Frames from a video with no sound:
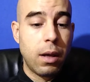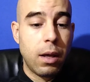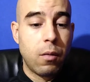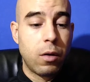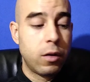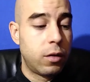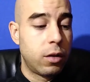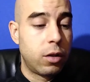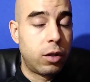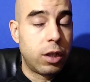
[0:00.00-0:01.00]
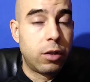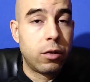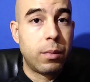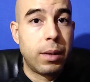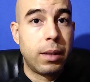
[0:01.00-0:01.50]
It was a
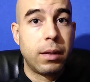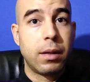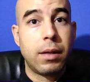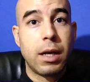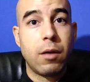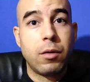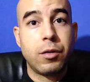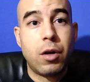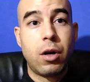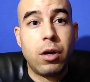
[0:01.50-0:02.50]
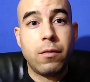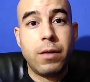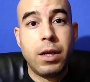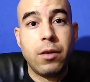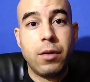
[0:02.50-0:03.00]
gentleman that was hard of
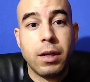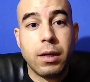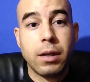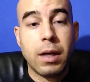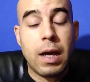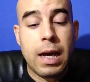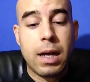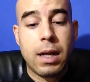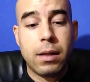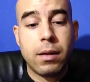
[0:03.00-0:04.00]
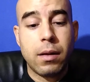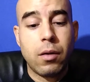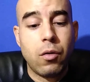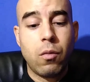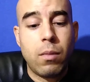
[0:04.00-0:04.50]
hearing, and
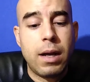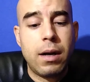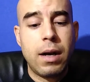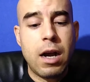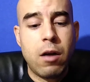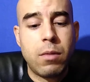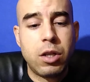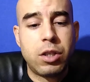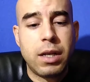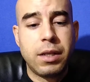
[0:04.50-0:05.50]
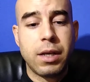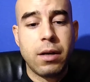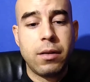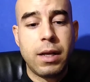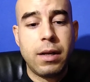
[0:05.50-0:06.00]
no matter how much I
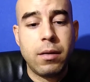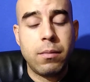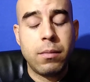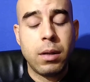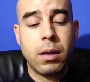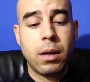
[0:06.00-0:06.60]
yelled at him,